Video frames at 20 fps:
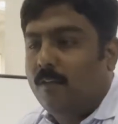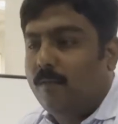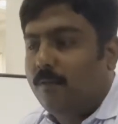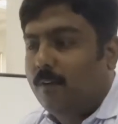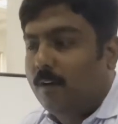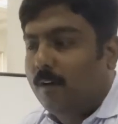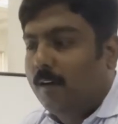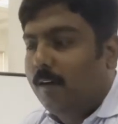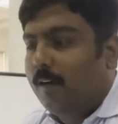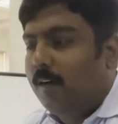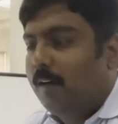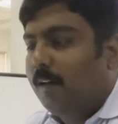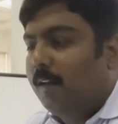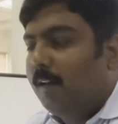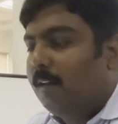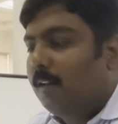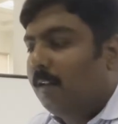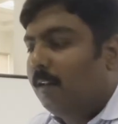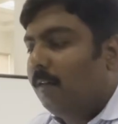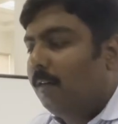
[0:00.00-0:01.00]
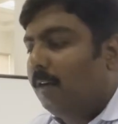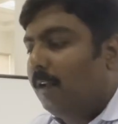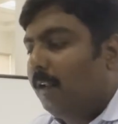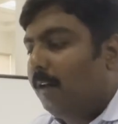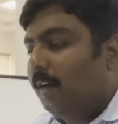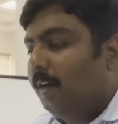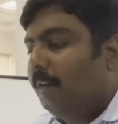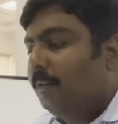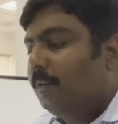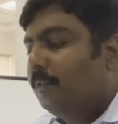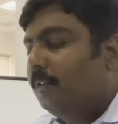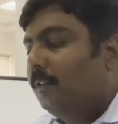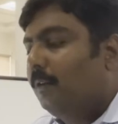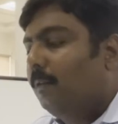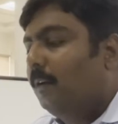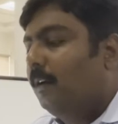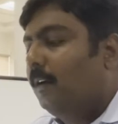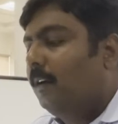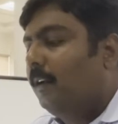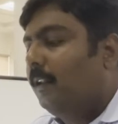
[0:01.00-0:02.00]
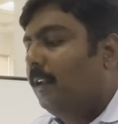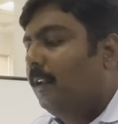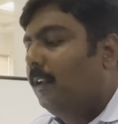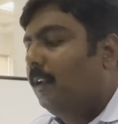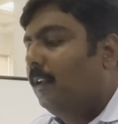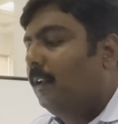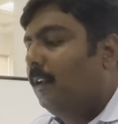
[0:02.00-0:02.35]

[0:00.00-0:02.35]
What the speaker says: For 10 days I reduced the quantity,